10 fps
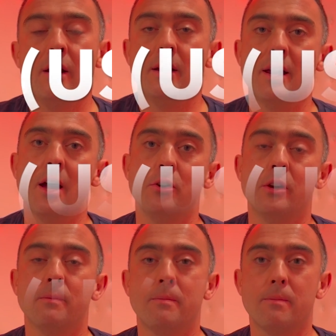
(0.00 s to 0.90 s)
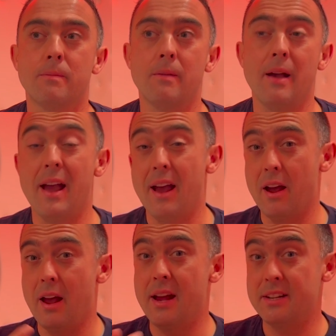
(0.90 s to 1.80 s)
Now,
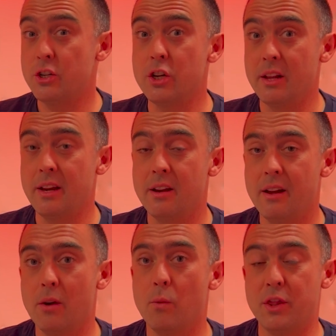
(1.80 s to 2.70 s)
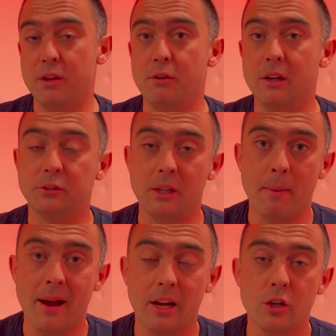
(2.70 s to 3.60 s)
additionally, with the free at sea
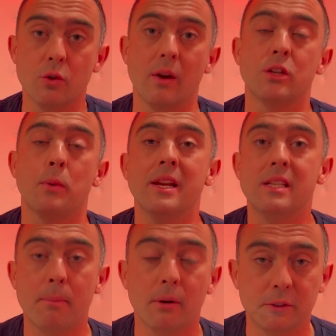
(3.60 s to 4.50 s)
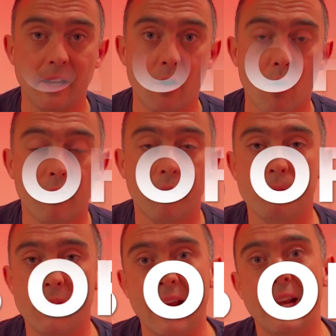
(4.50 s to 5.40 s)
package, you'll get 20% off
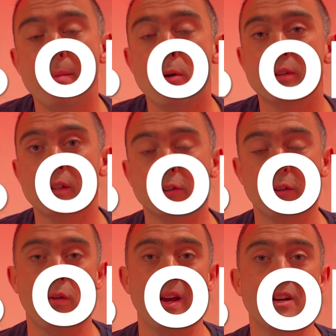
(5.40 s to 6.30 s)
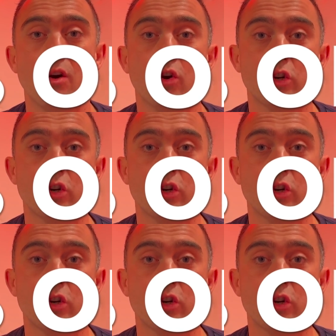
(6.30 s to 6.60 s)
any bottles of wine or